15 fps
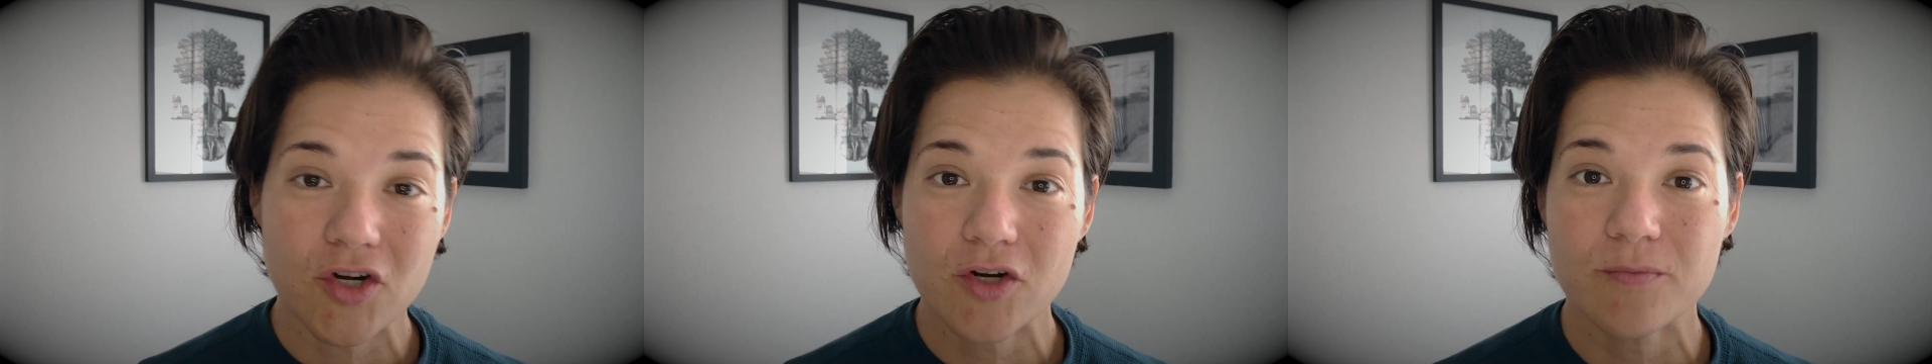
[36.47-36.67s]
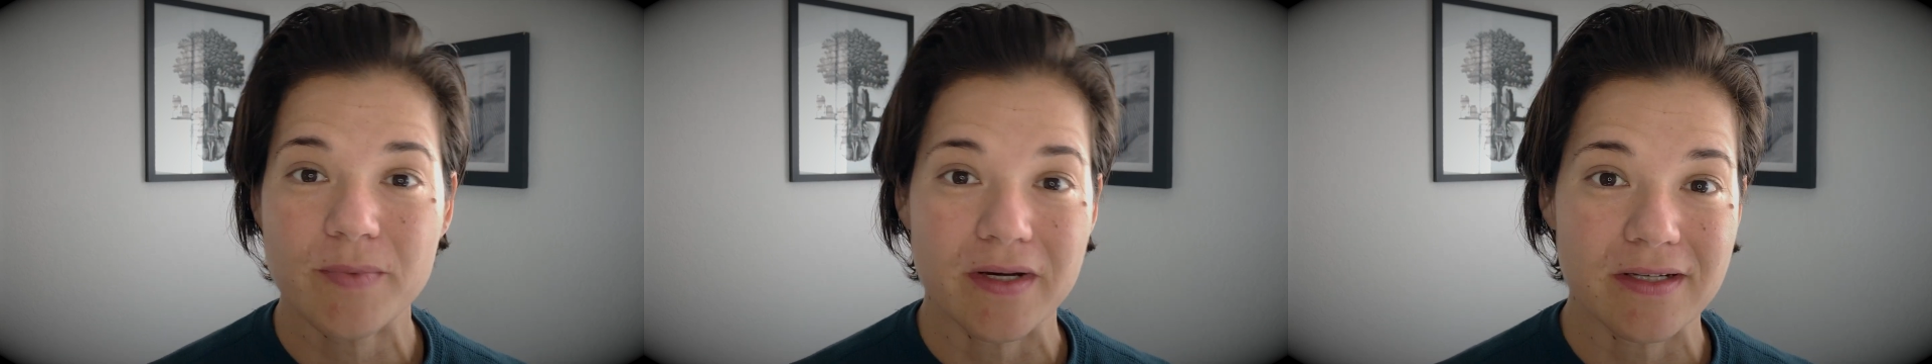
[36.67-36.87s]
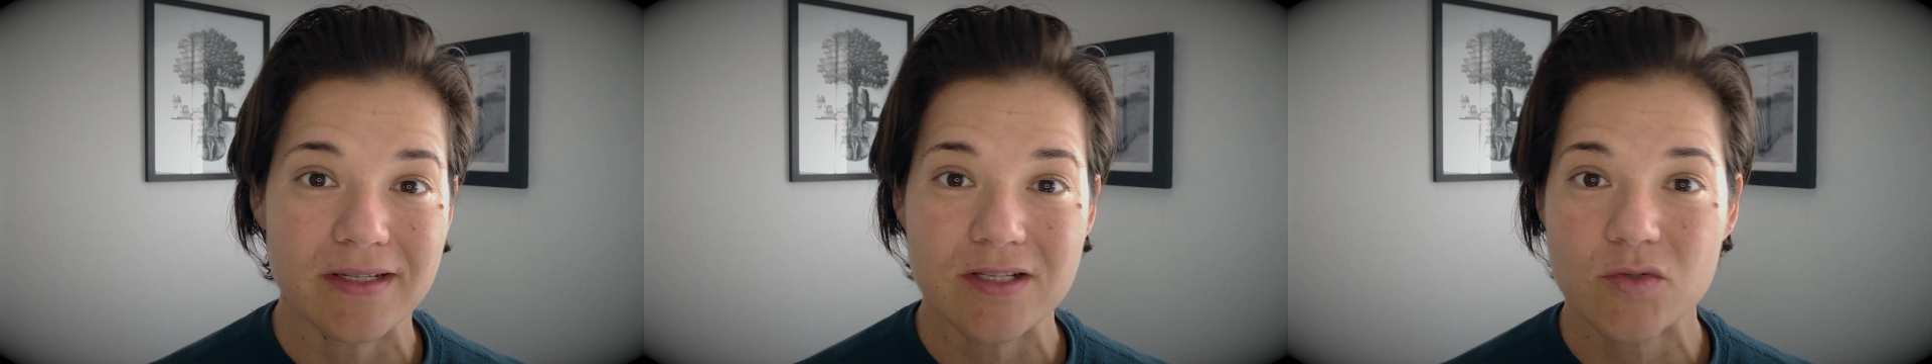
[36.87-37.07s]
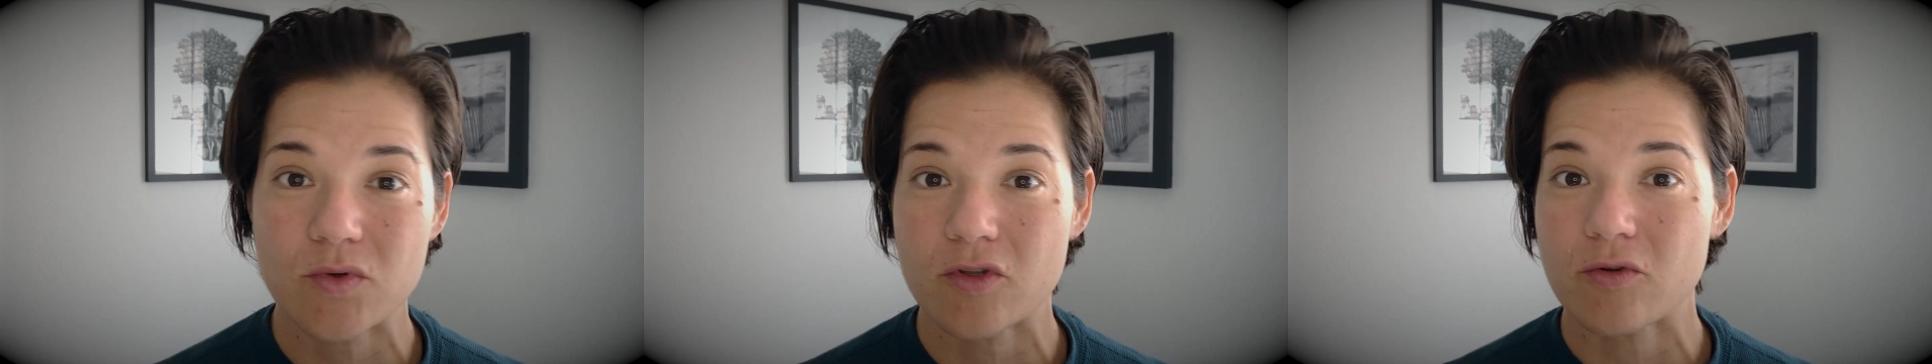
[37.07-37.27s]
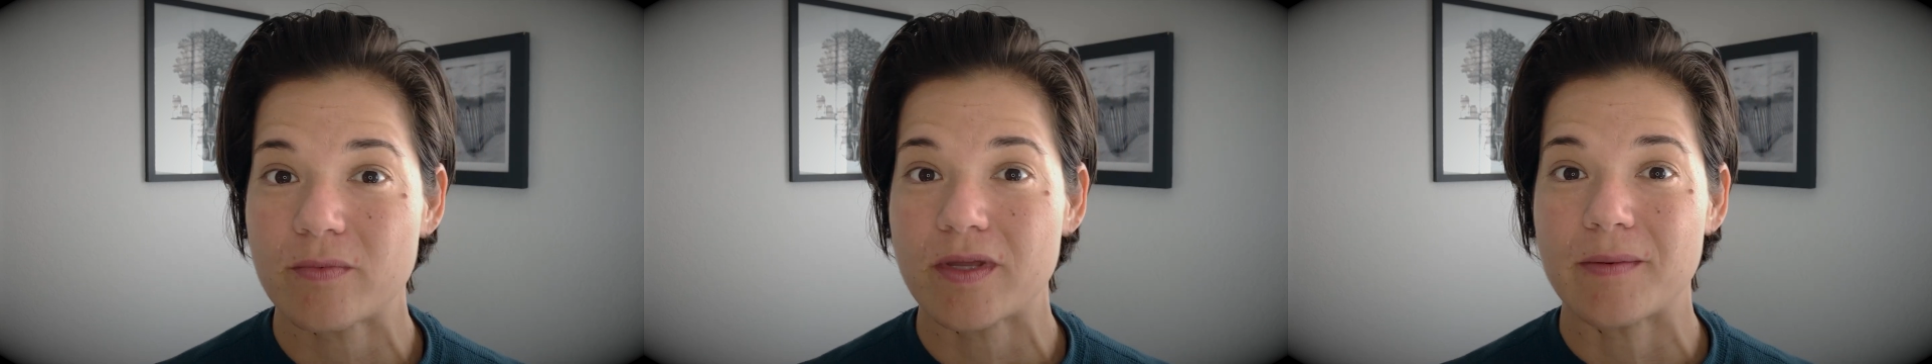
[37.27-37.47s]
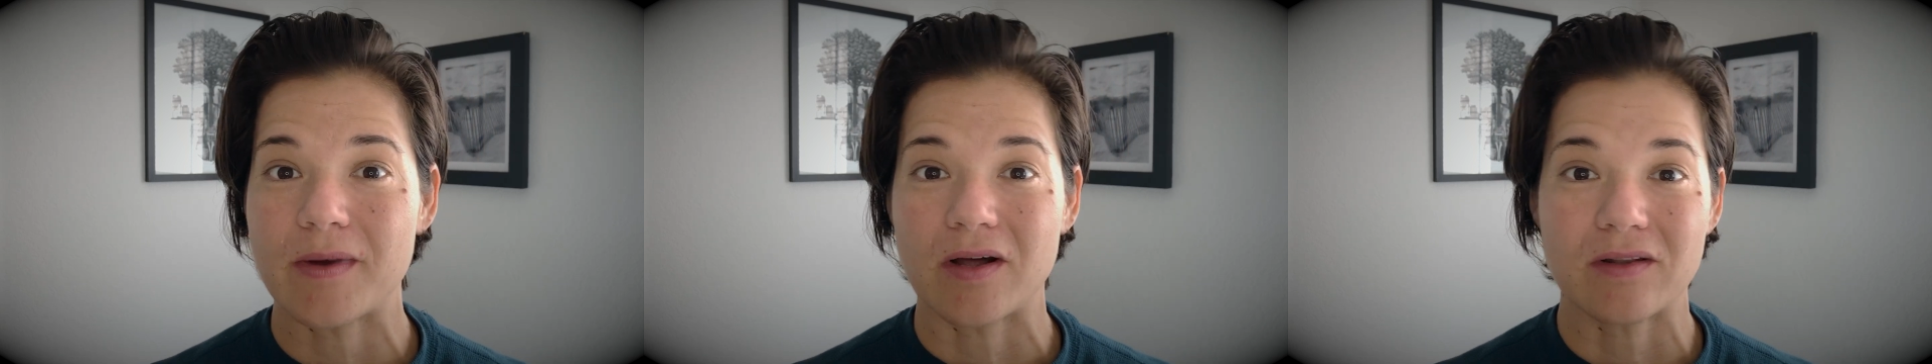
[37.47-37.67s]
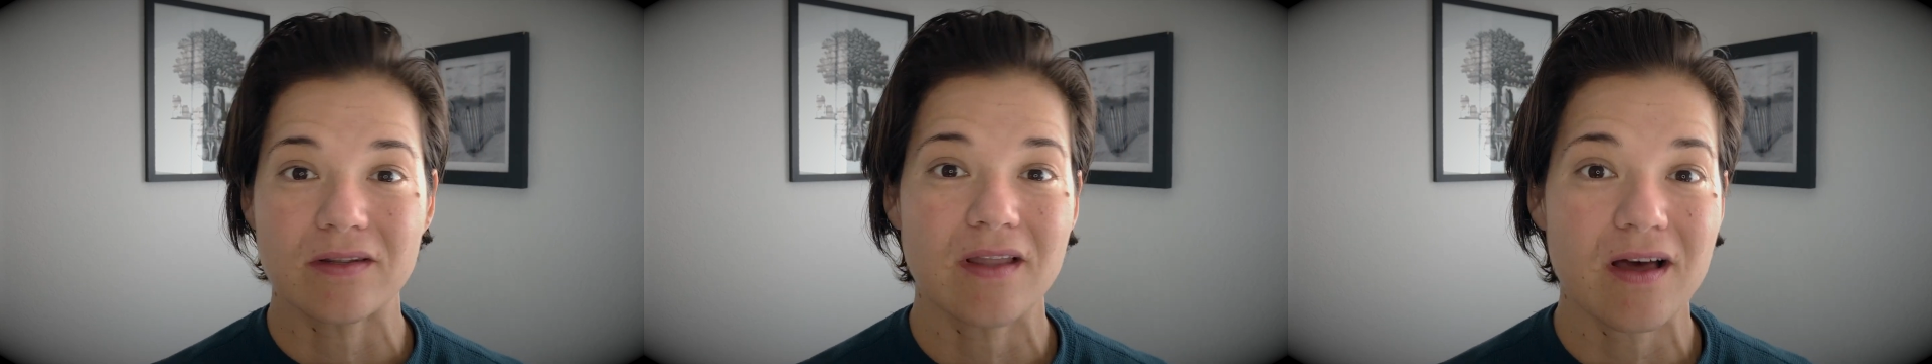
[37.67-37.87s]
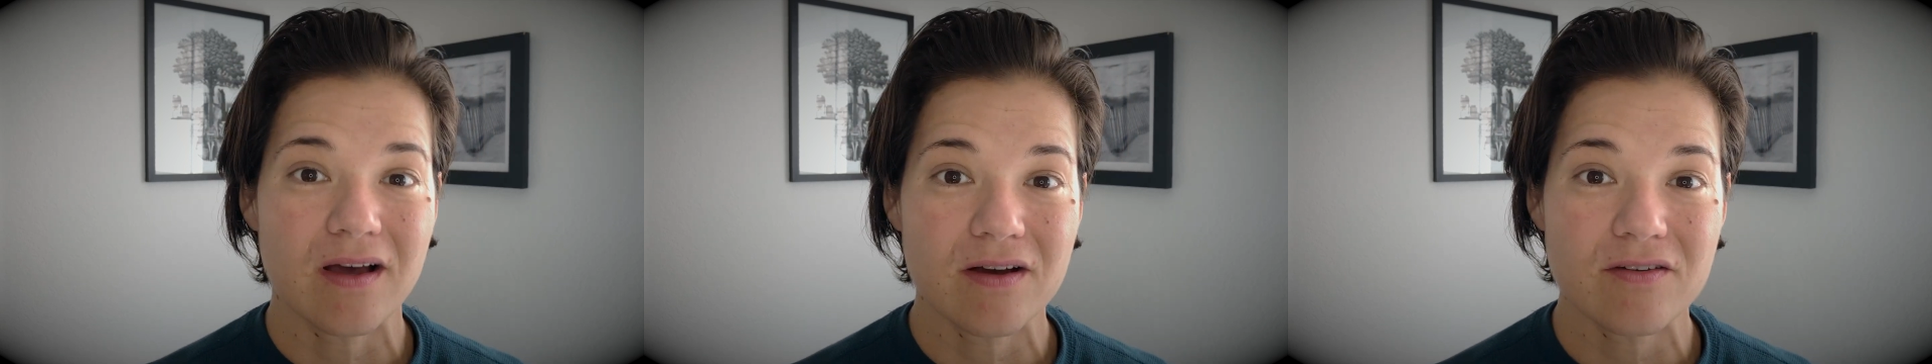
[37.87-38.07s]
abundance, whether it be about
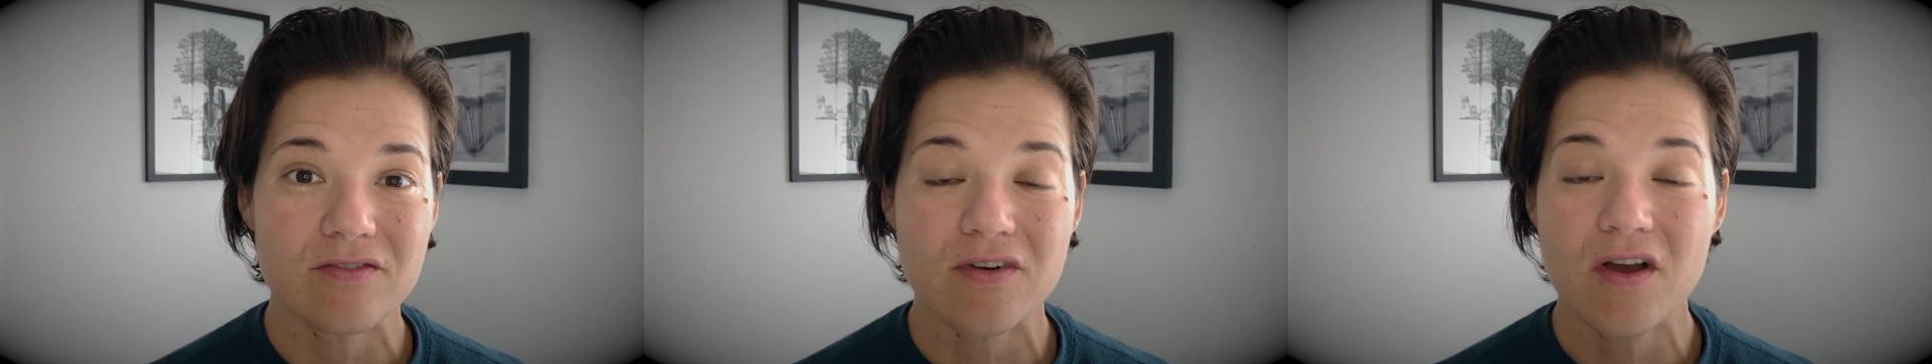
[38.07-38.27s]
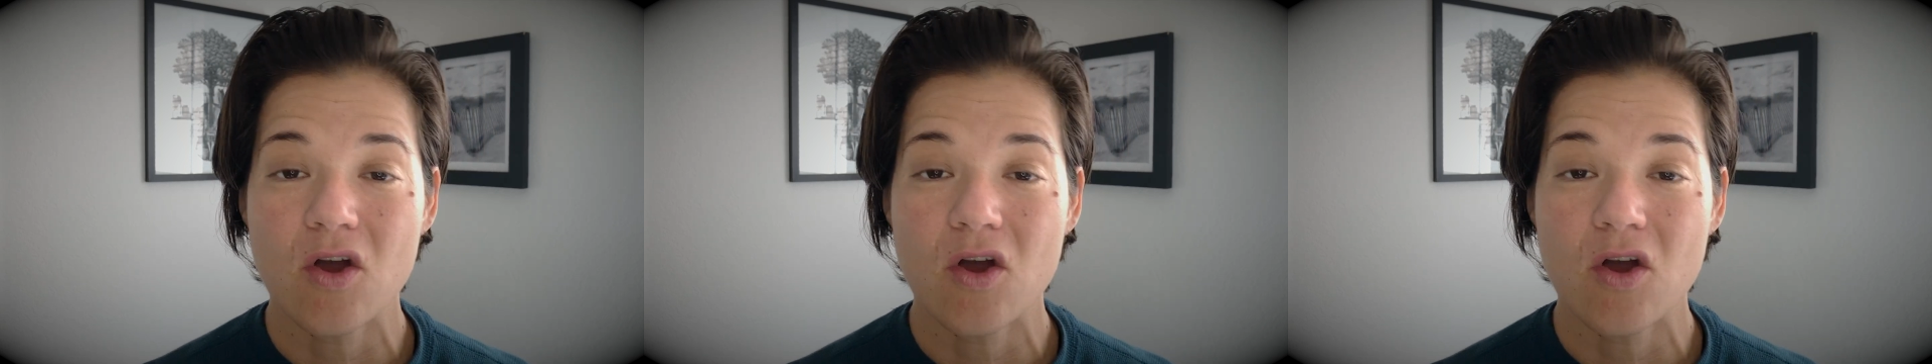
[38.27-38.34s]
love